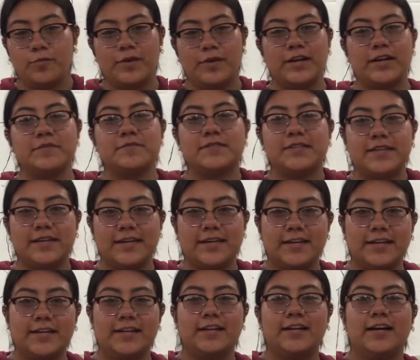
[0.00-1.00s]
My name is
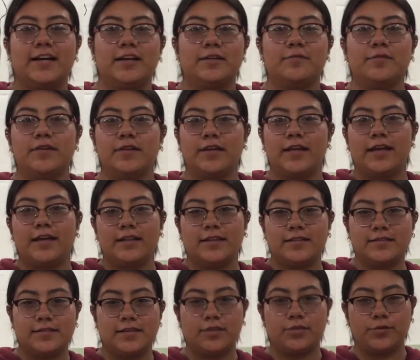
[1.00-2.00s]
Diana. I am a
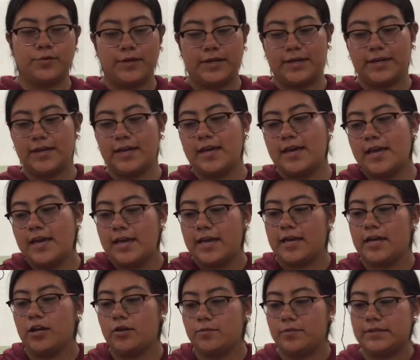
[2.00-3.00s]
LET3
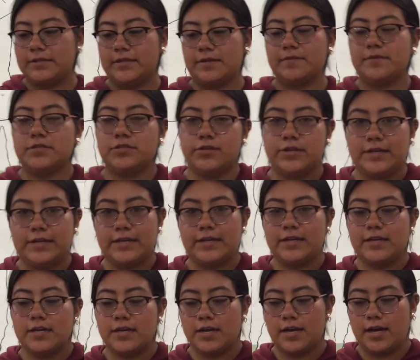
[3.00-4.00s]
and I'll be
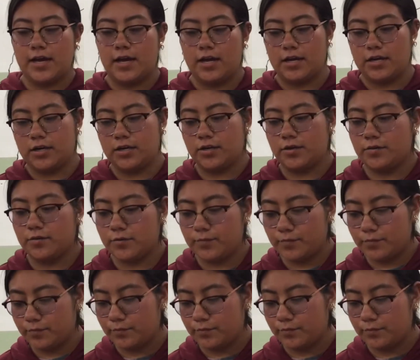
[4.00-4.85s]
demonstrating how to